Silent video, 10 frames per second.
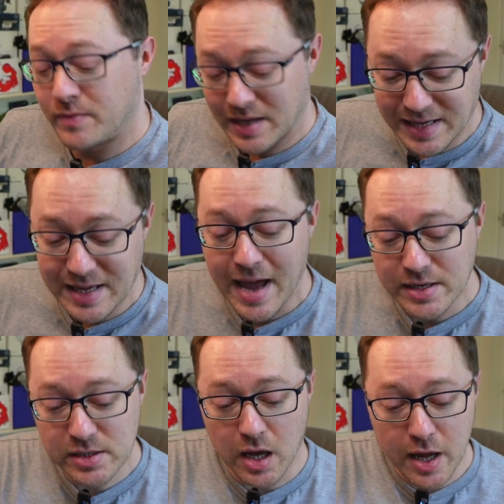
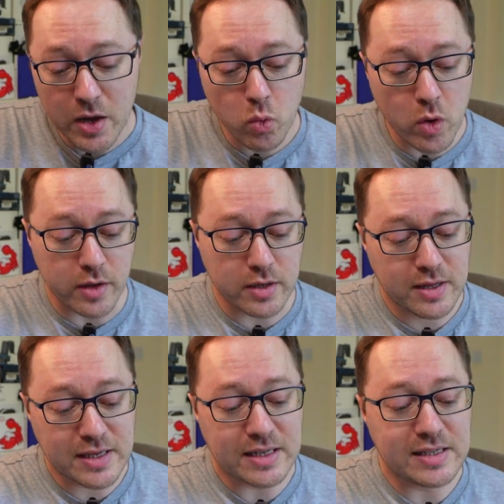Yes, I would.
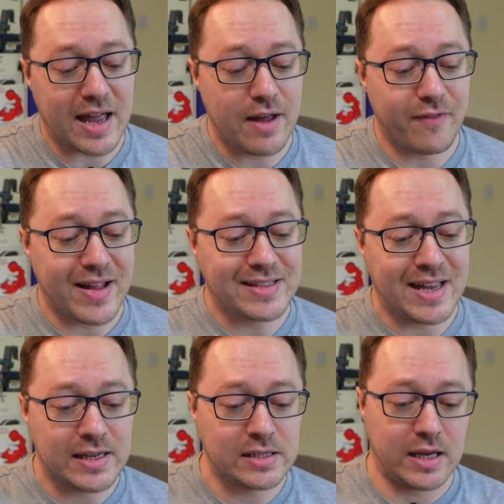This is a
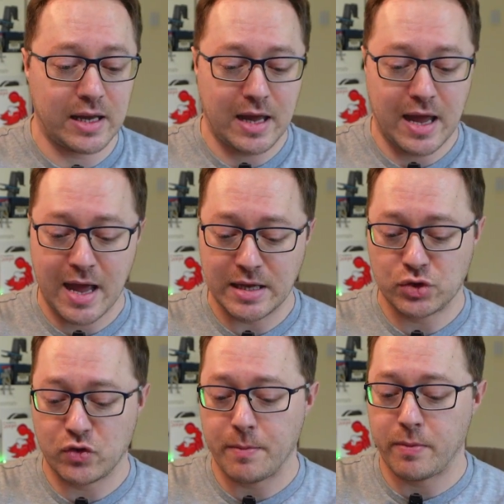fantastic head
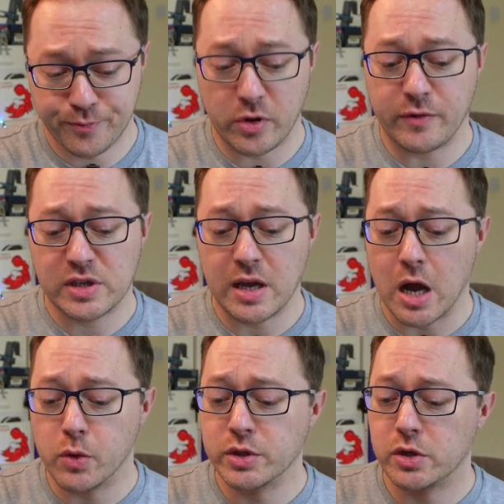strap. Previously, I
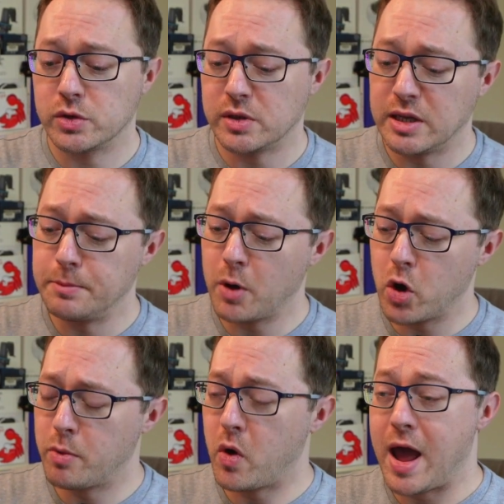was using the
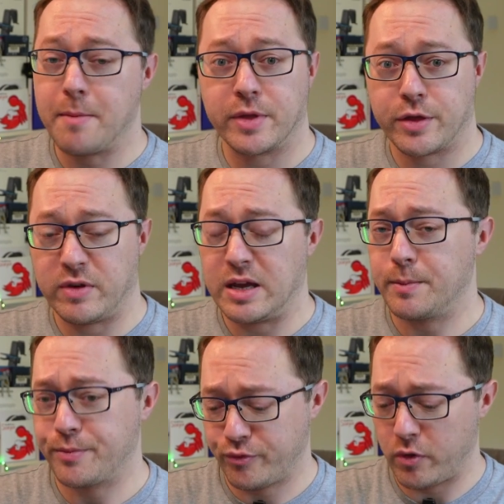BOBO M3
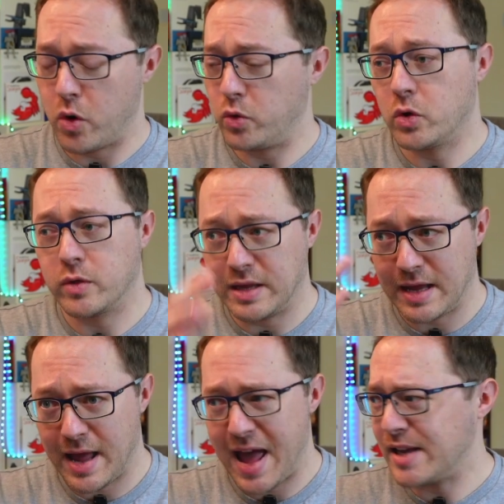Pro, not
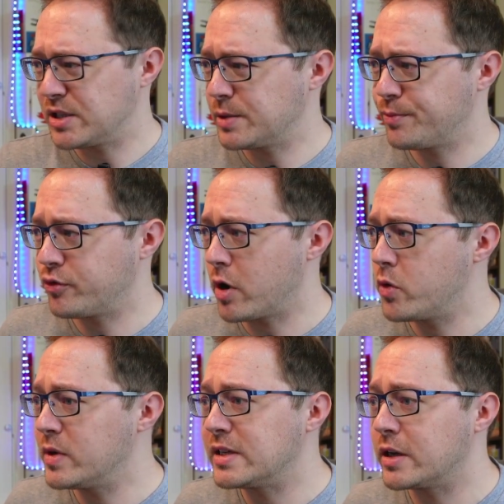the S Pro,
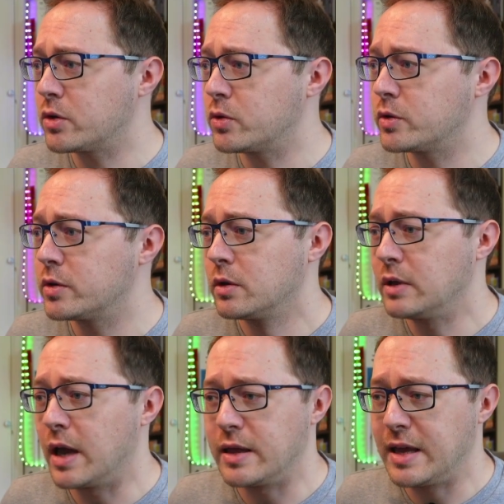is it called?
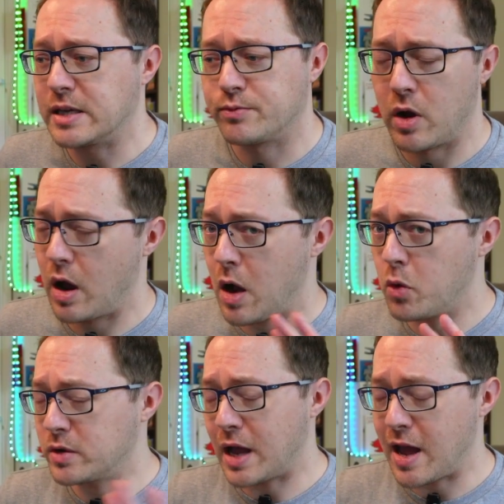Yeah, the S Pro.
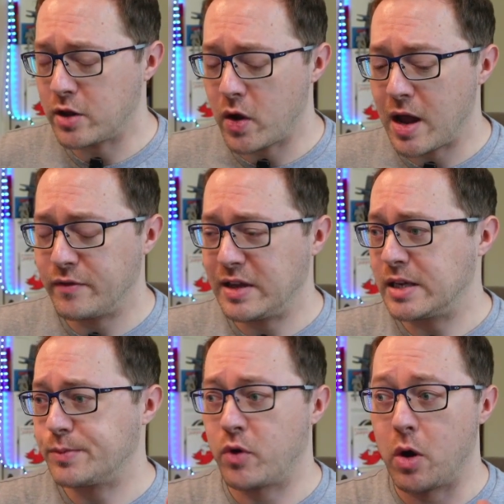I don't have the S
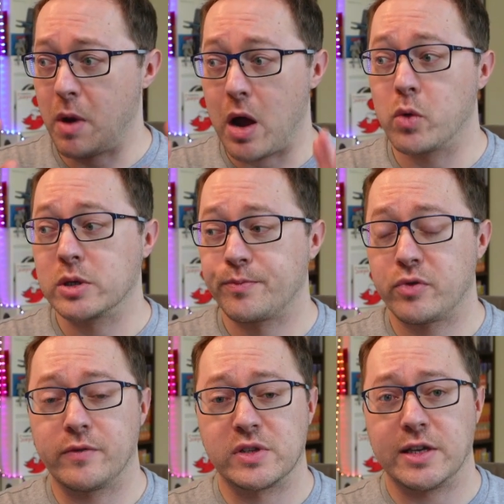Pro, but I was
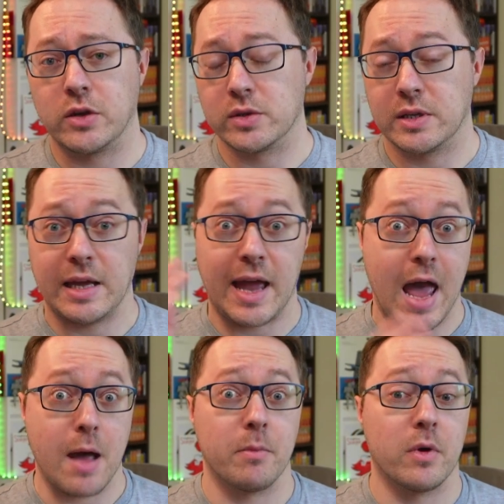previously using the
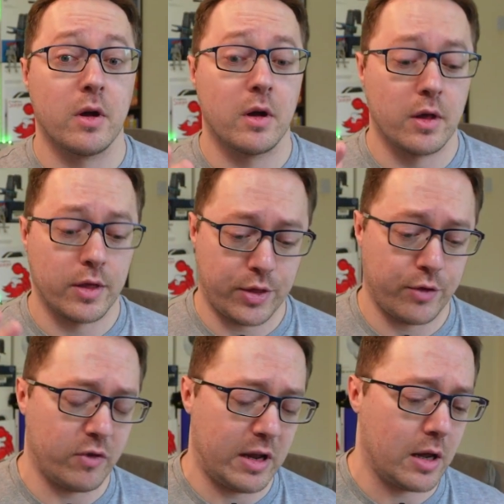
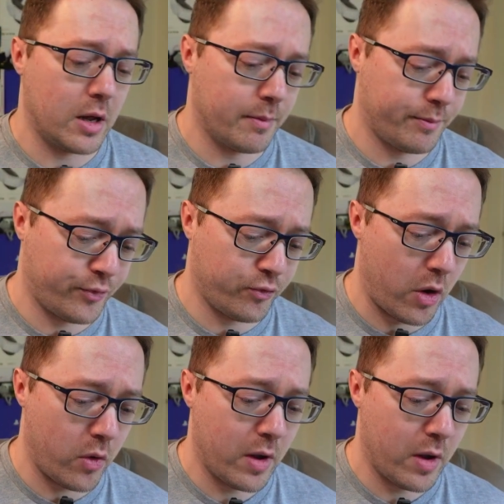M3 Pro.